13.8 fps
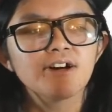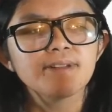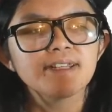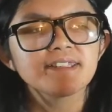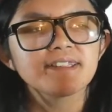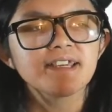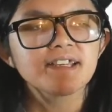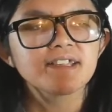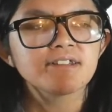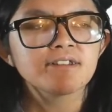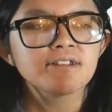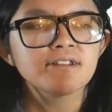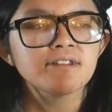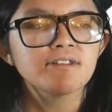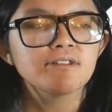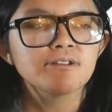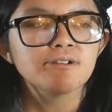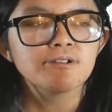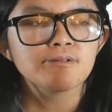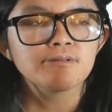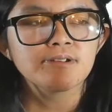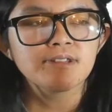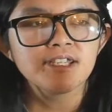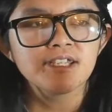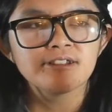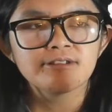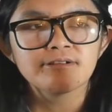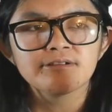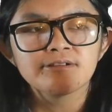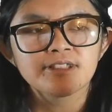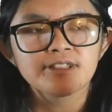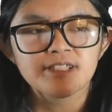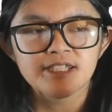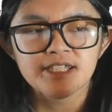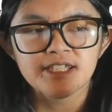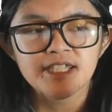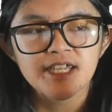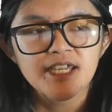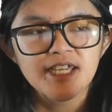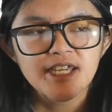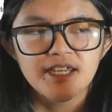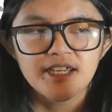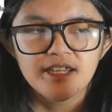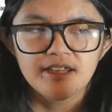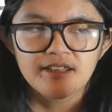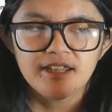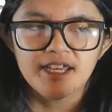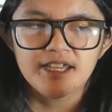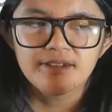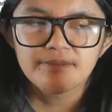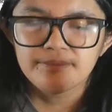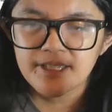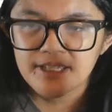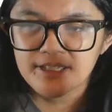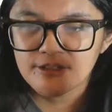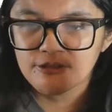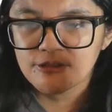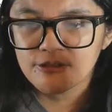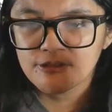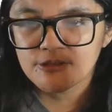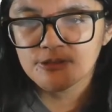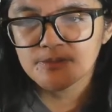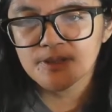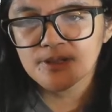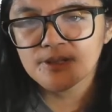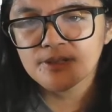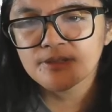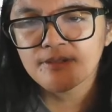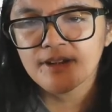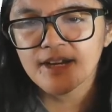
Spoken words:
section, usually you see like big YouTubers, right?